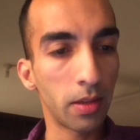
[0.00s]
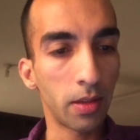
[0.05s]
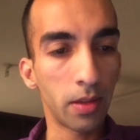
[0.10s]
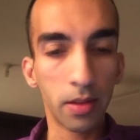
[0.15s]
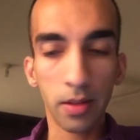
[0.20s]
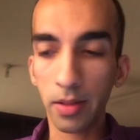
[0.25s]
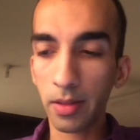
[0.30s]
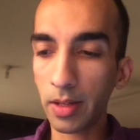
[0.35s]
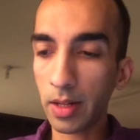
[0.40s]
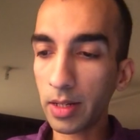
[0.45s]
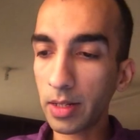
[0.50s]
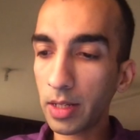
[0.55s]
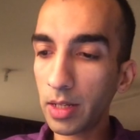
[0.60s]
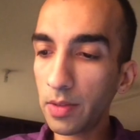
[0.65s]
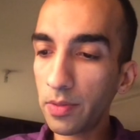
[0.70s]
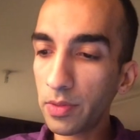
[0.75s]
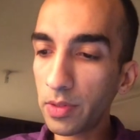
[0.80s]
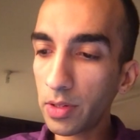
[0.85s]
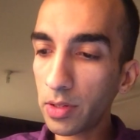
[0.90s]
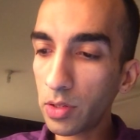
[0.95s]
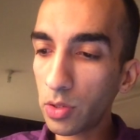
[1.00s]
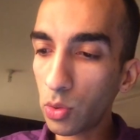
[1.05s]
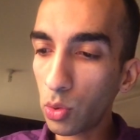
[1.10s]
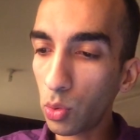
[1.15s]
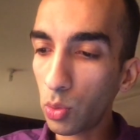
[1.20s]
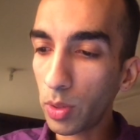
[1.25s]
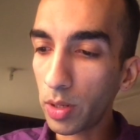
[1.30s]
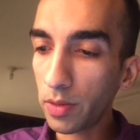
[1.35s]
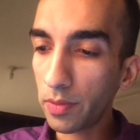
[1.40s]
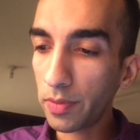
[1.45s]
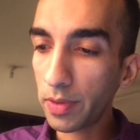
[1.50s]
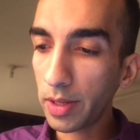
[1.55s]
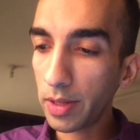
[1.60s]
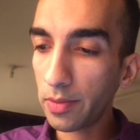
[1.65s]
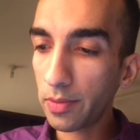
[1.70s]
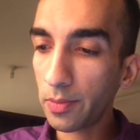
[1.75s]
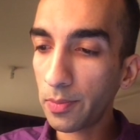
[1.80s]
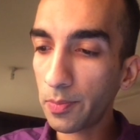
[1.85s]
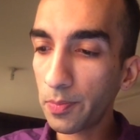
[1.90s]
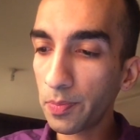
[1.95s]
That gives us
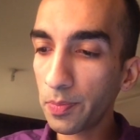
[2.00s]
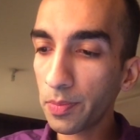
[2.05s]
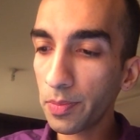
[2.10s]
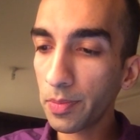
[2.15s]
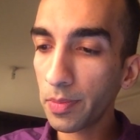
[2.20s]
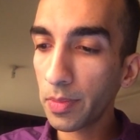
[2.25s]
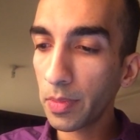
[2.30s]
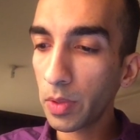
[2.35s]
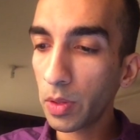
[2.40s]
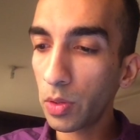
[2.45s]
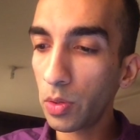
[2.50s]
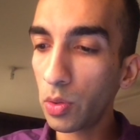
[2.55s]
215.